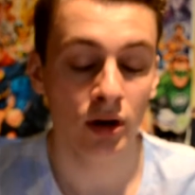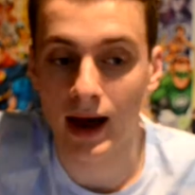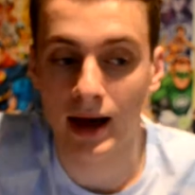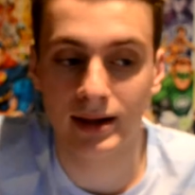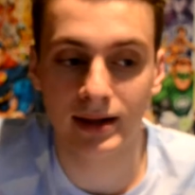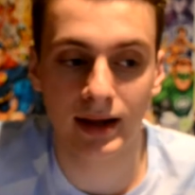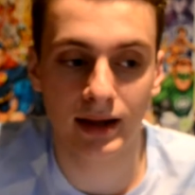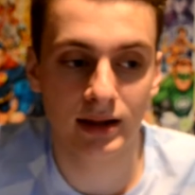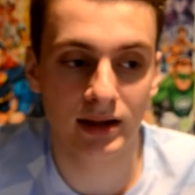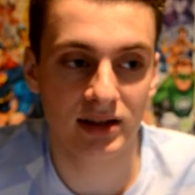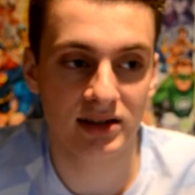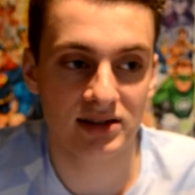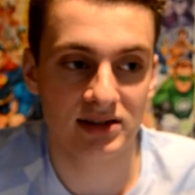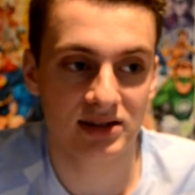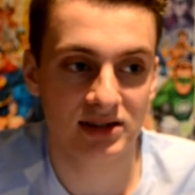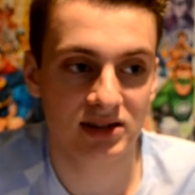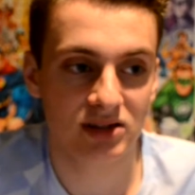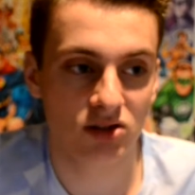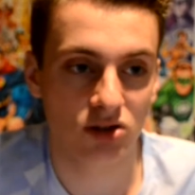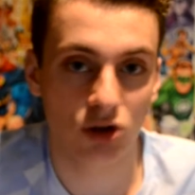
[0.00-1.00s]
And then
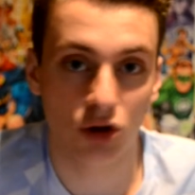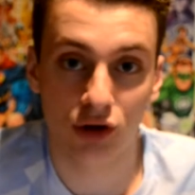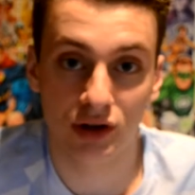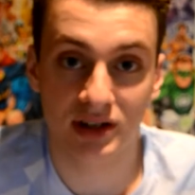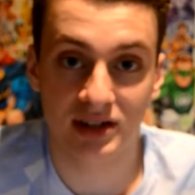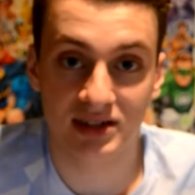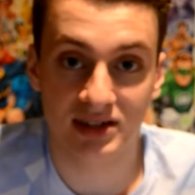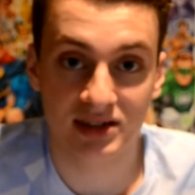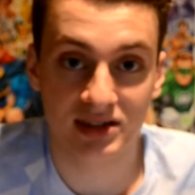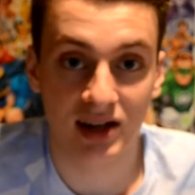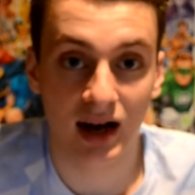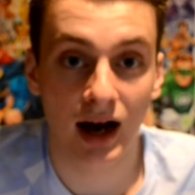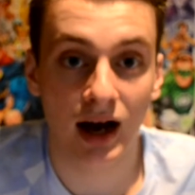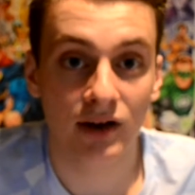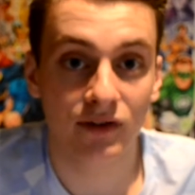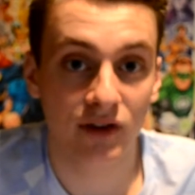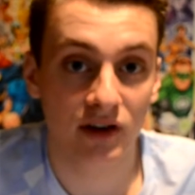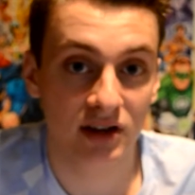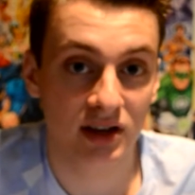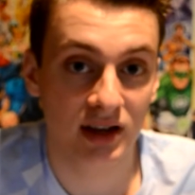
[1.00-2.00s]
there's Loki's
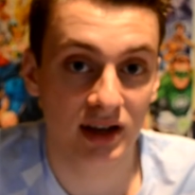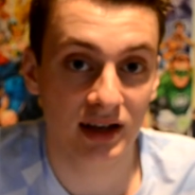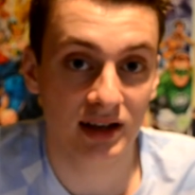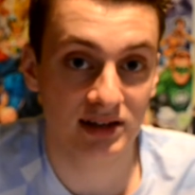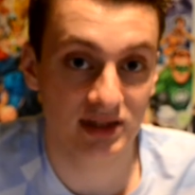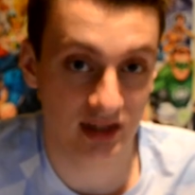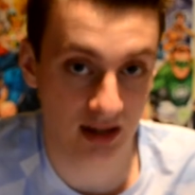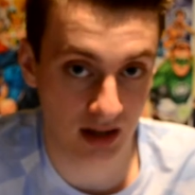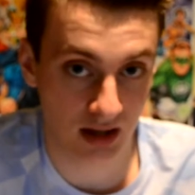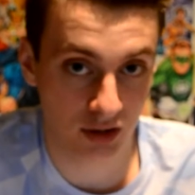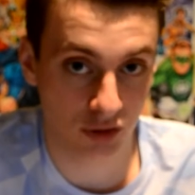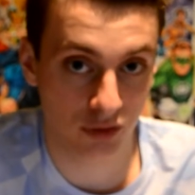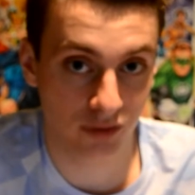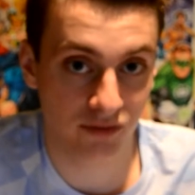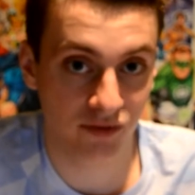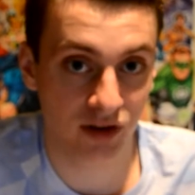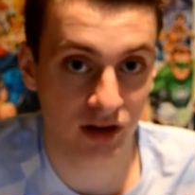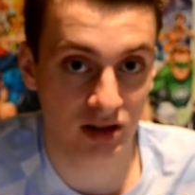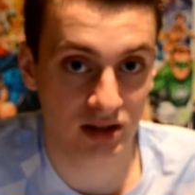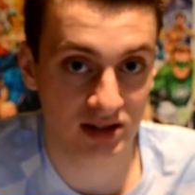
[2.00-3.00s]
staff, I think, is another
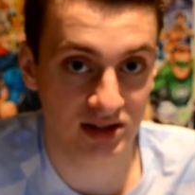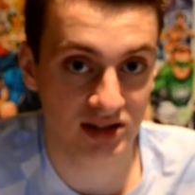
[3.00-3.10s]
Infinity